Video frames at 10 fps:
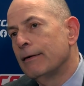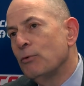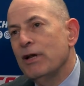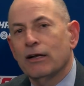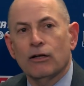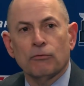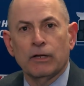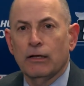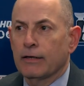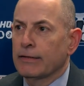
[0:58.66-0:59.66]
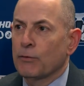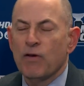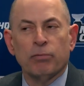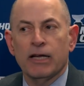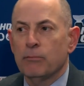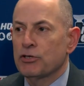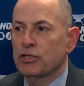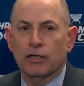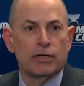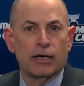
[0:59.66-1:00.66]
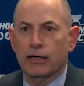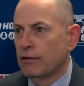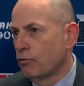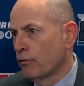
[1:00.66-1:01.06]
We didn't really look at that. We've played Michigan Tech enough